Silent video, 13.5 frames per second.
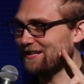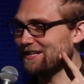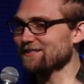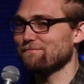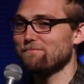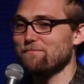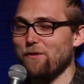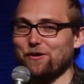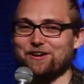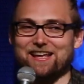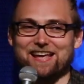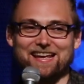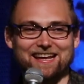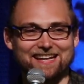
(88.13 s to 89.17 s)
This
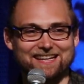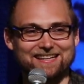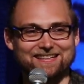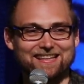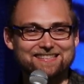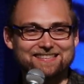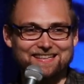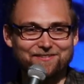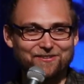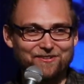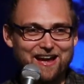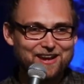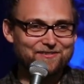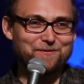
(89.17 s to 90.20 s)
morning. Let's give a
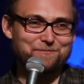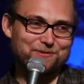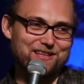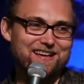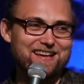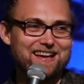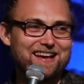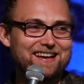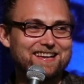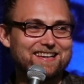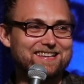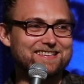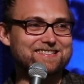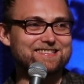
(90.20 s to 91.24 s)
round of
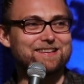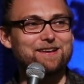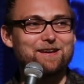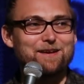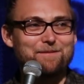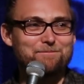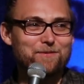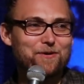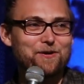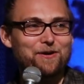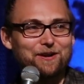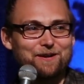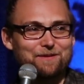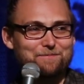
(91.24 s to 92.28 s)
applause.
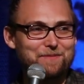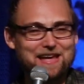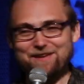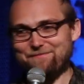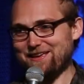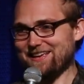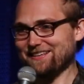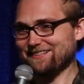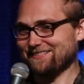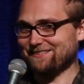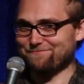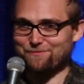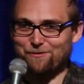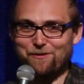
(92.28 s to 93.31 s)
More
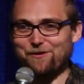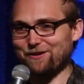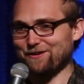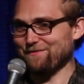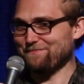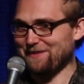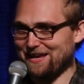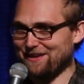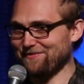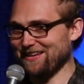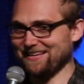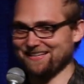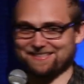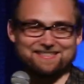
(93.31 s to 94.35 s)
babies, more
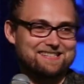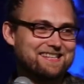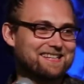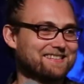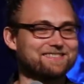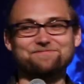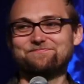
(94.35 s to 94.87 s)
babies.